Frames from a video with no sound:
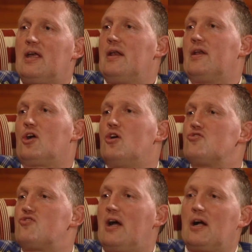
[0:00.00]
getting a
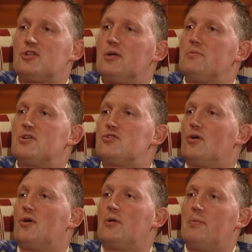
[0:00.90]
contract, so I'm just not
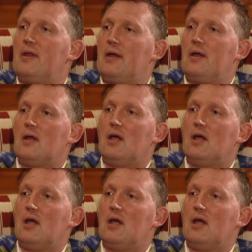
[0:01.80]
going to play.